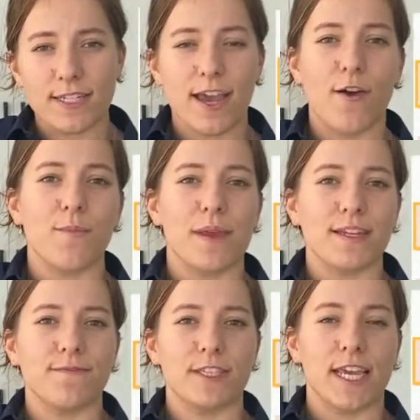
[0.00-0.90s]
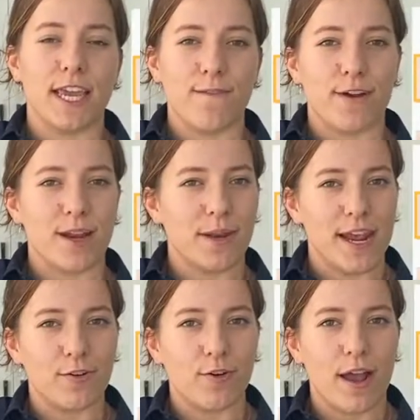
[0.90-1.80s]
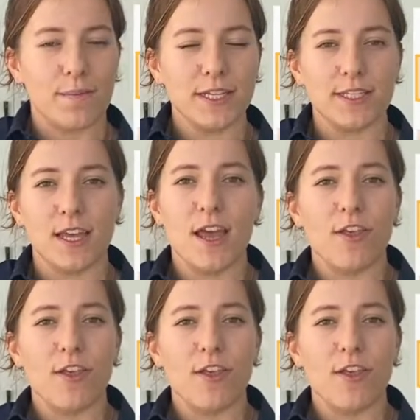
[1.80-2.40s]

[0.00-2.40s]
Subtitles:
to help meet zinc and vitamin A requirements,